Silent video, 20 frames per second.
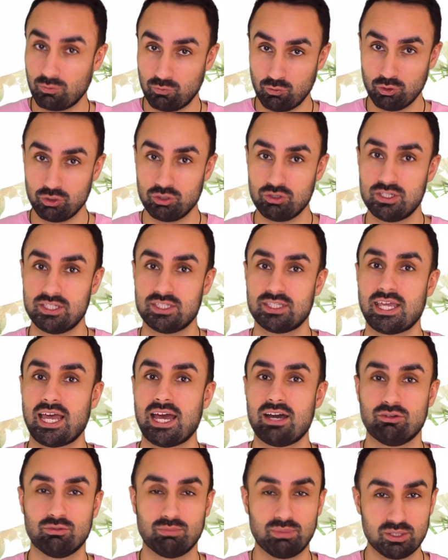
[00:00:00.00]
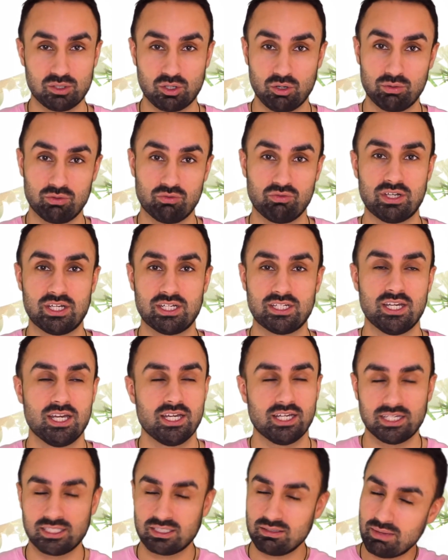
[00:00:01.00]
before you discount, please go and read.
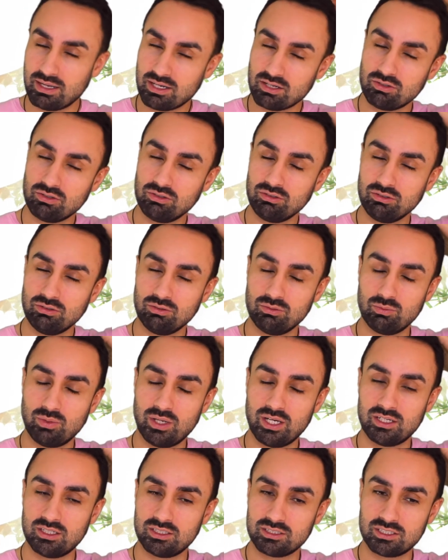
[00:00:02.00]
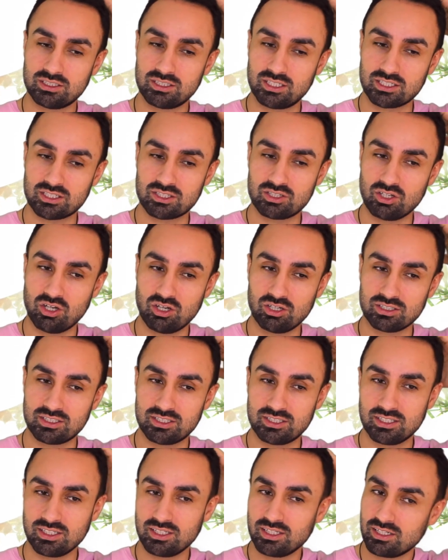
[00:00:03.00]
Because the medical world does
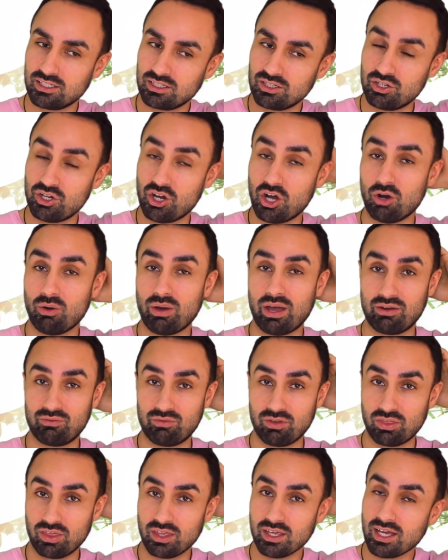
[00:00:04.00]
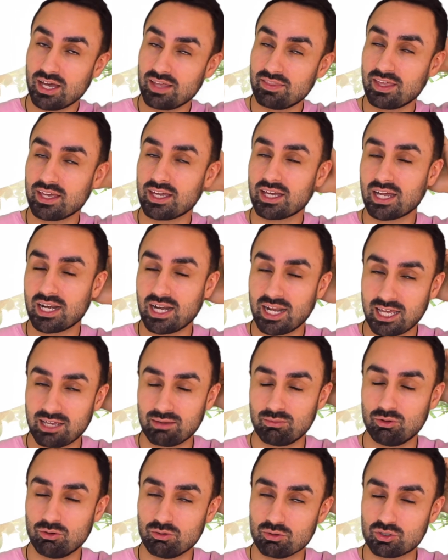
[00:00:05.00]
not know everything, and they
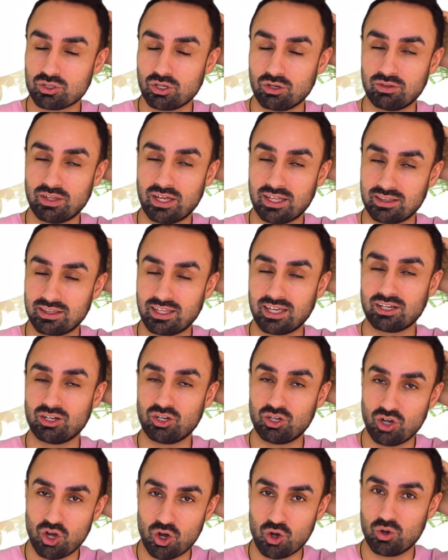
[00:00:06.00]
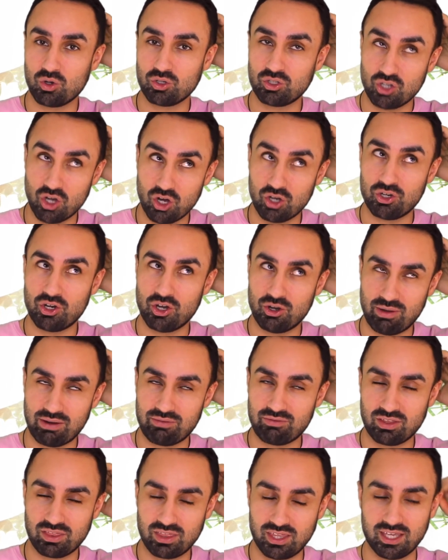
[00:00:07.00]
claim also that they not know
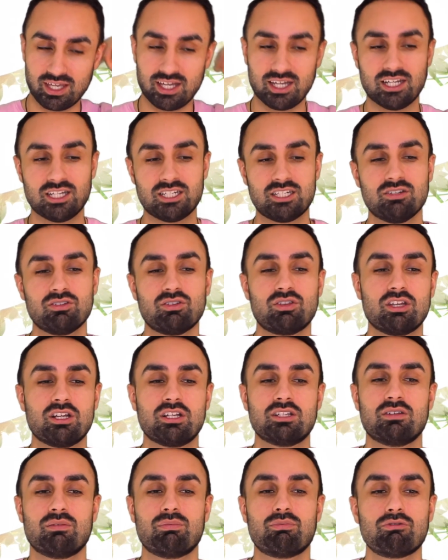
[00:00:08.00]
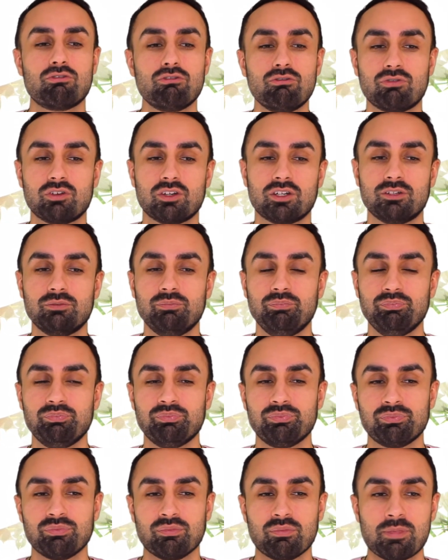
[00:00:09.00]
everything. And until things are proven,
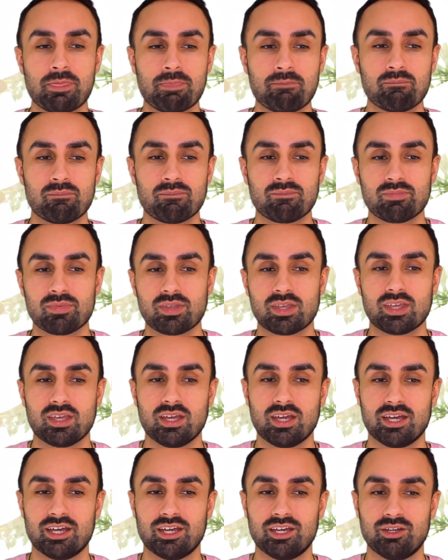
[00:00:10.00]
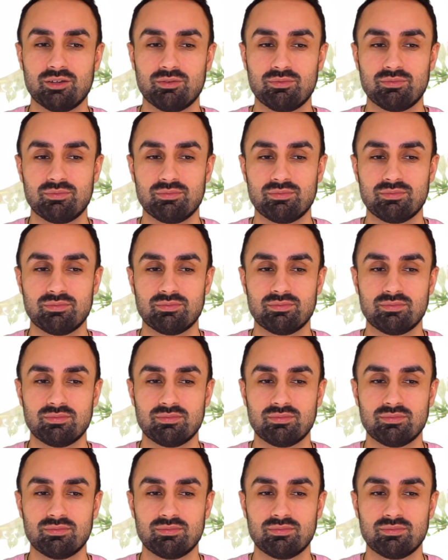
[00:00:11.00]
you